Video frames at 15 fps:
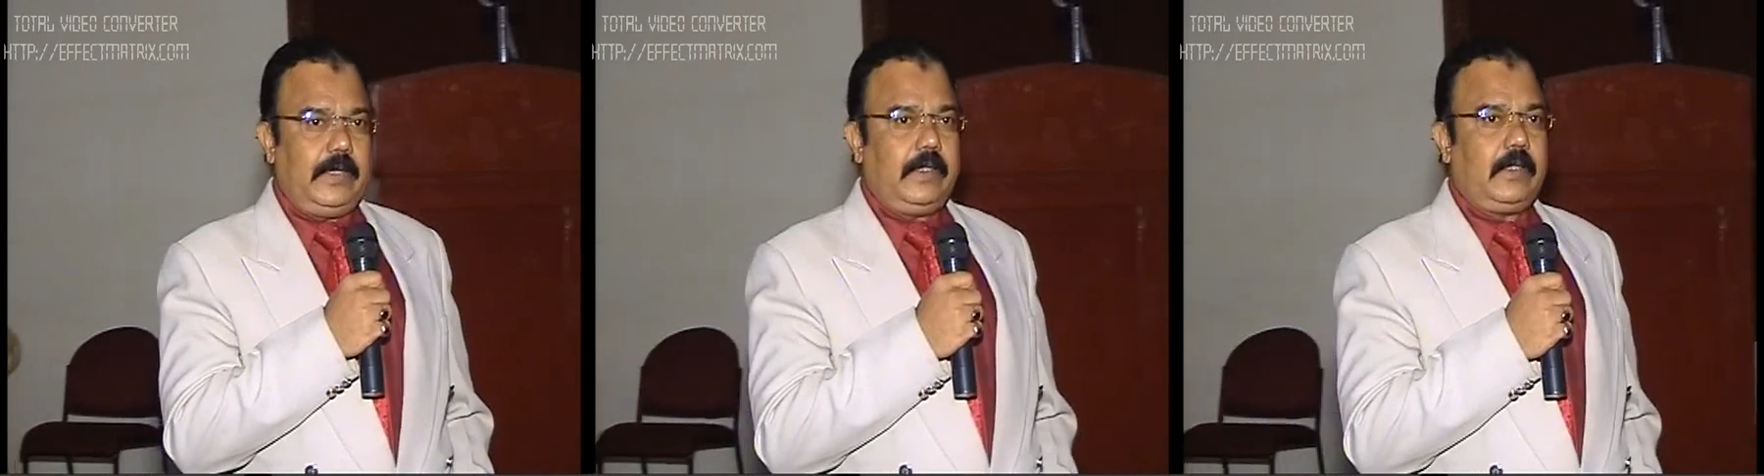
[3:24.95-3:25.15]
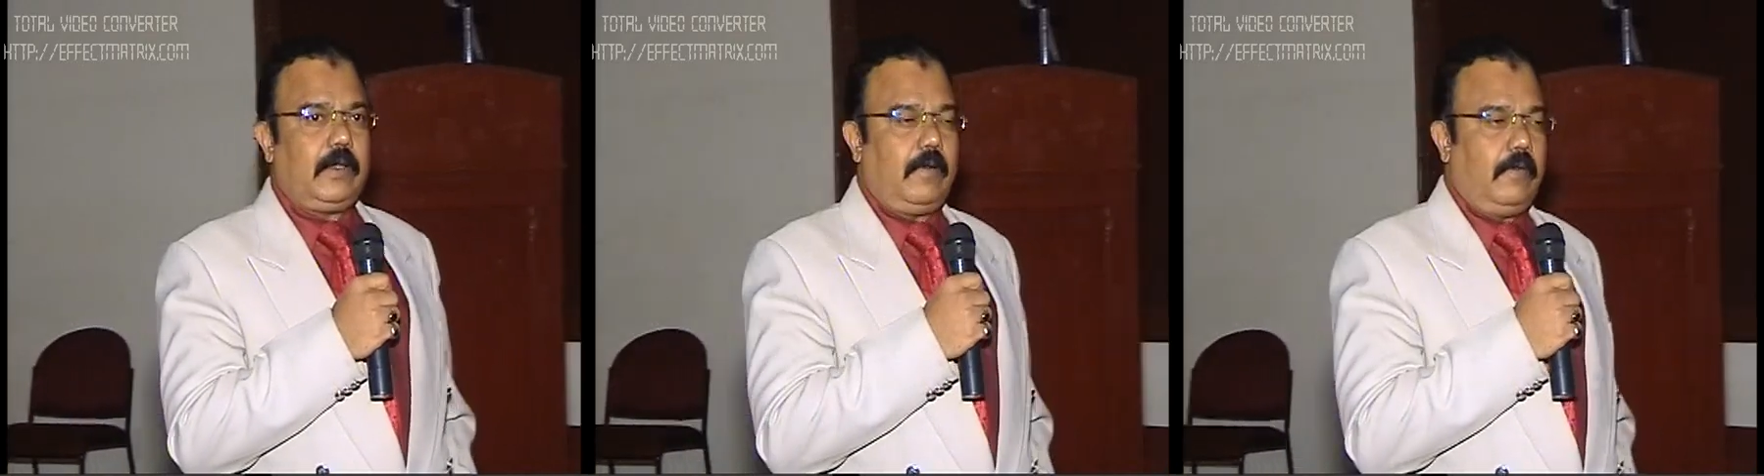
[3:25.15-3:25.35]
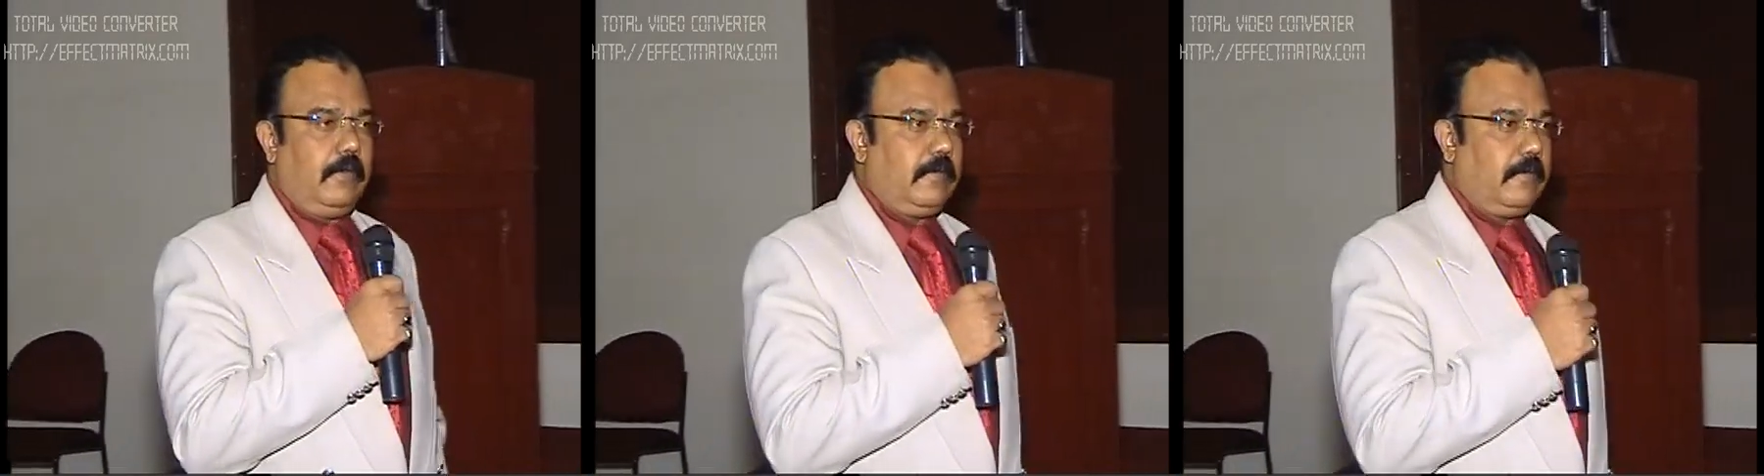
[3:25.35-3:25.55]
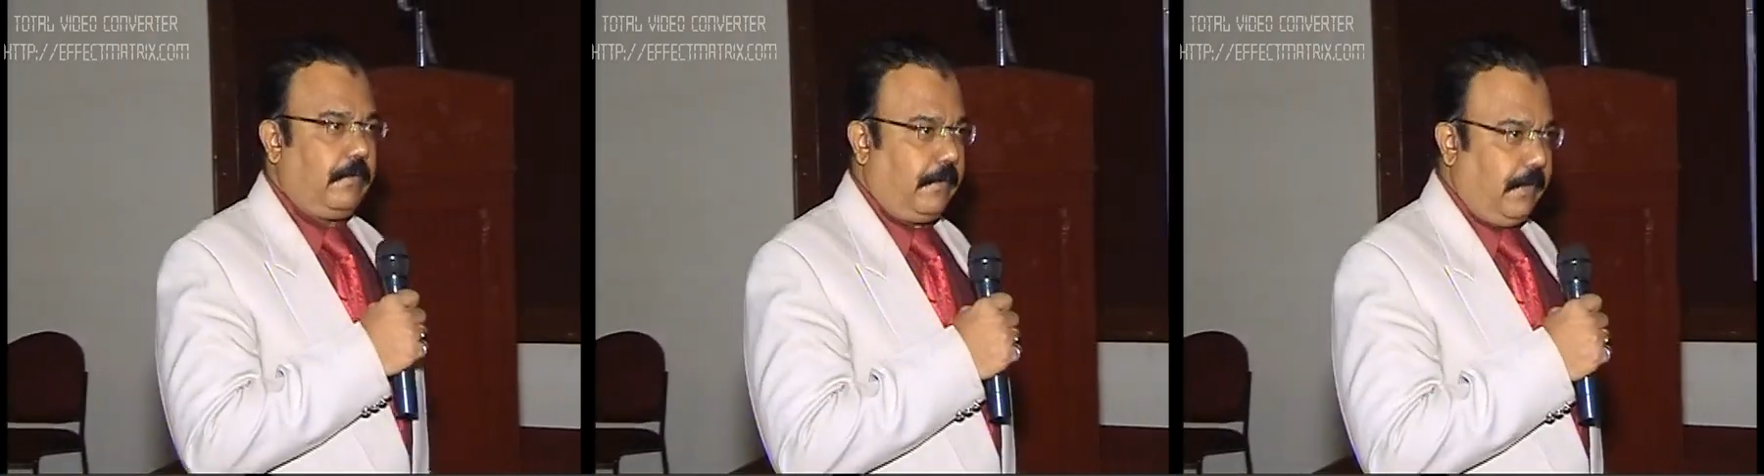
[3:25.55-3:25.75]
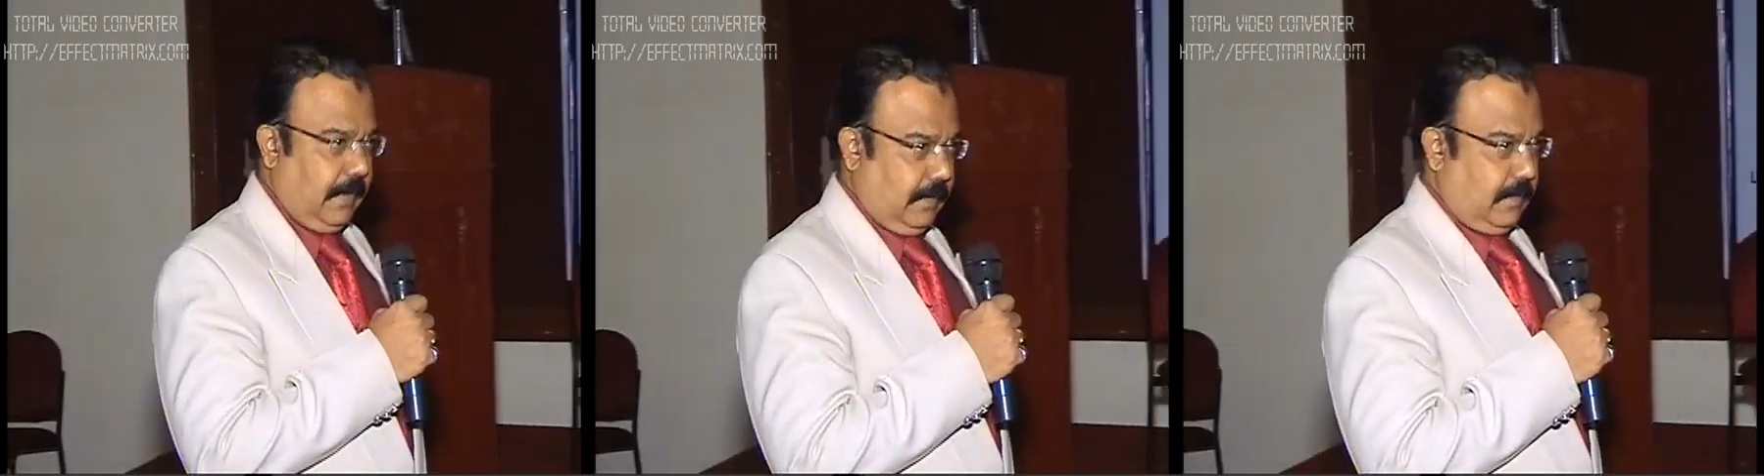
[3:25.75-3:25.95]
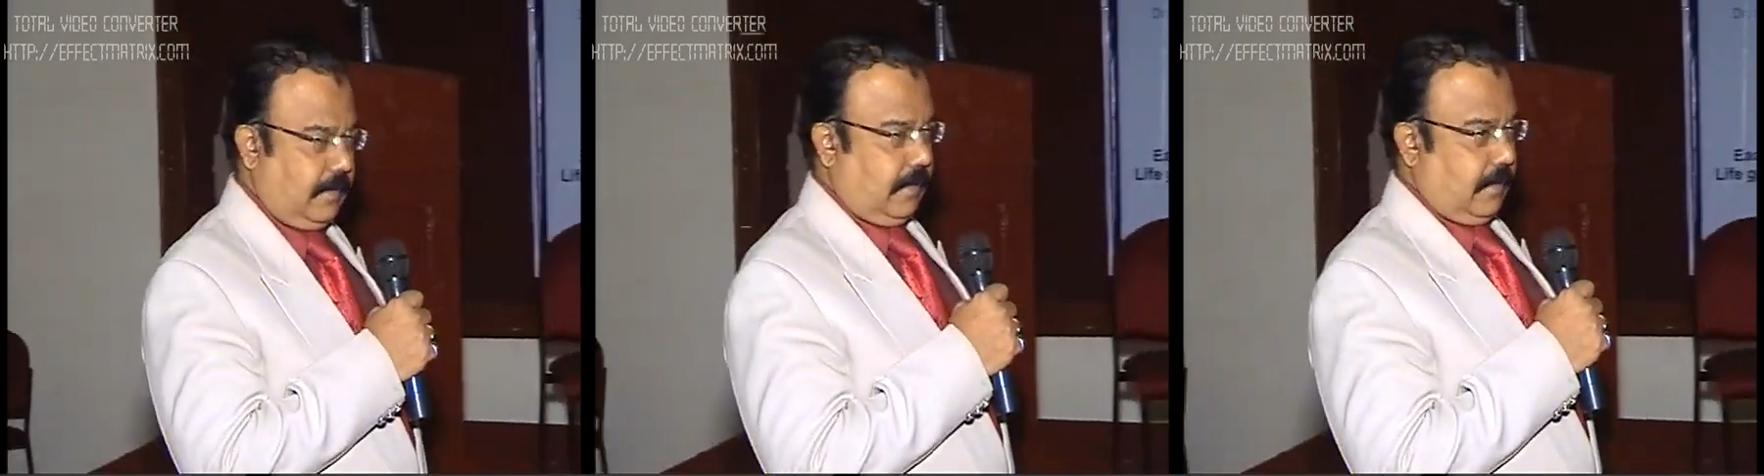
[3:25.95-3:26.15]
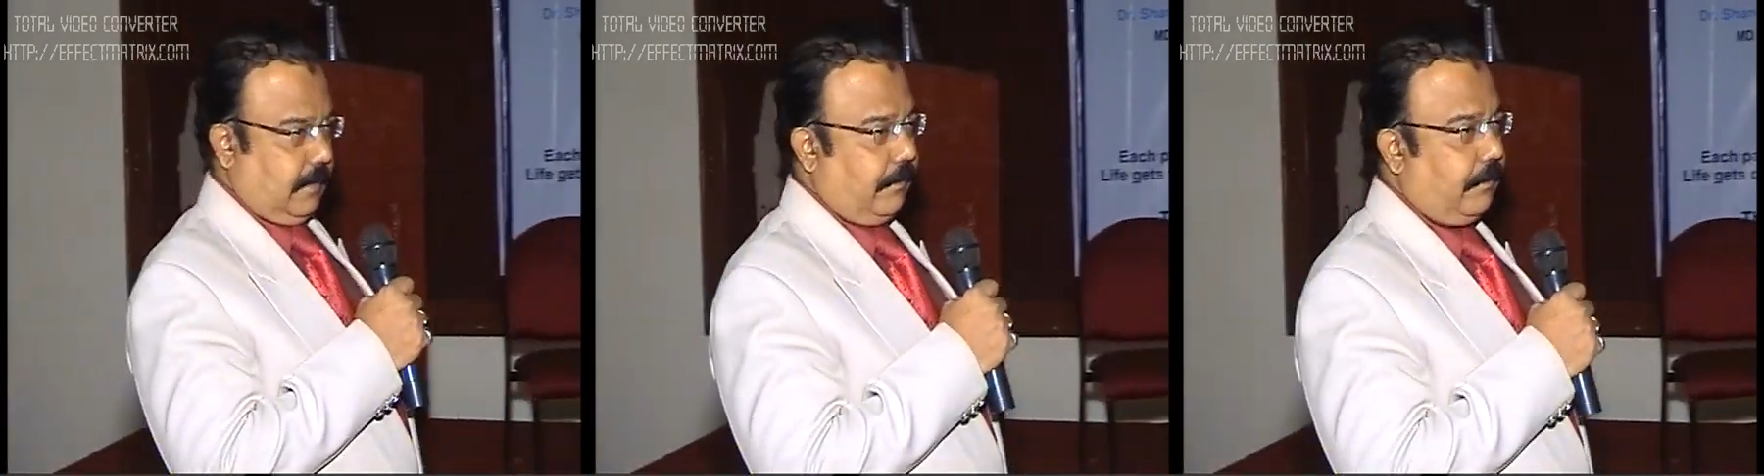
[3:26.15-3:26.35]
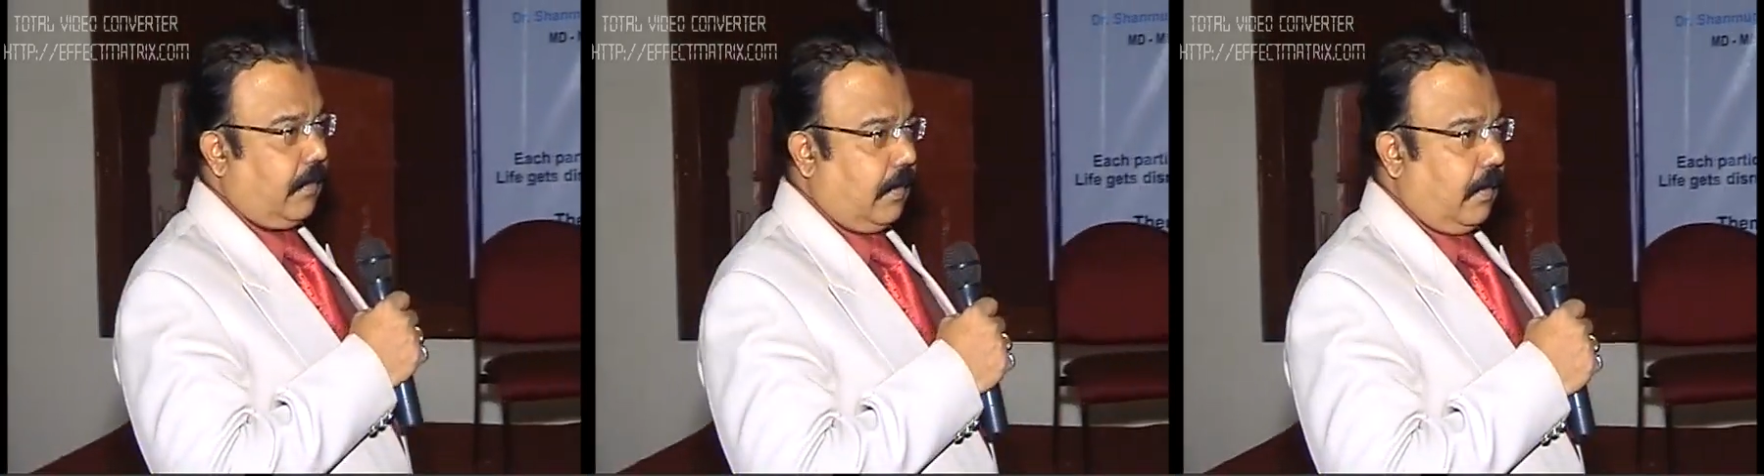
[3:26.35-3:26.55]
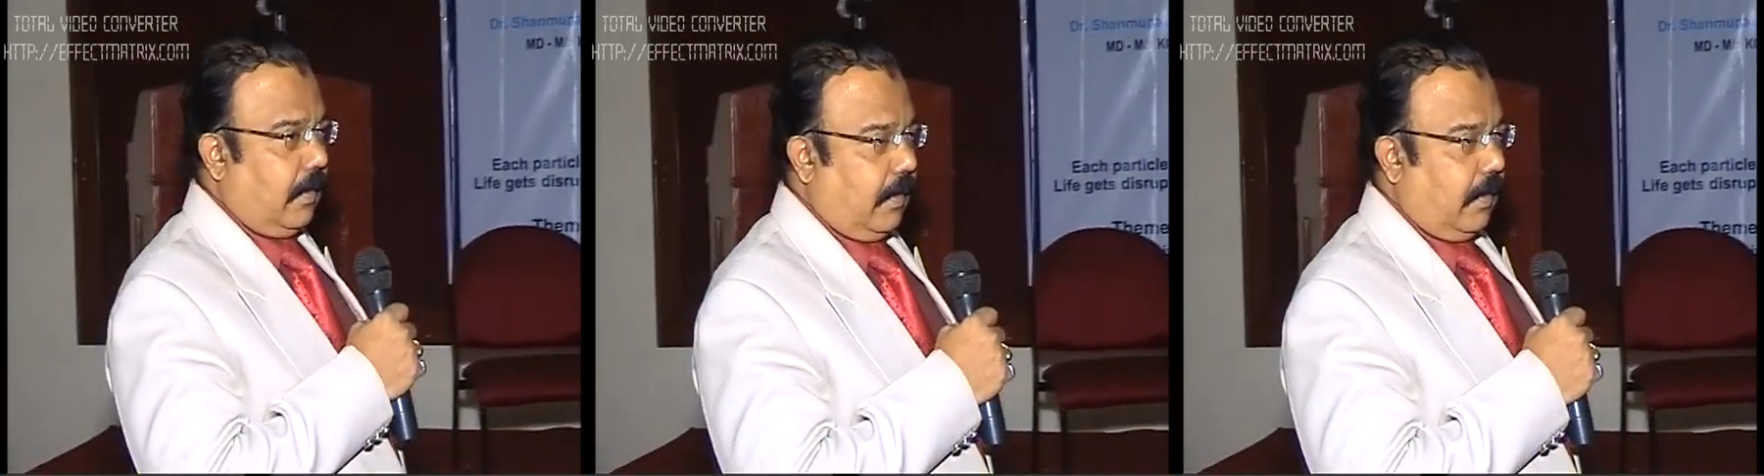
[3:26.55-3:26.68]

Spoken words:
very close friends.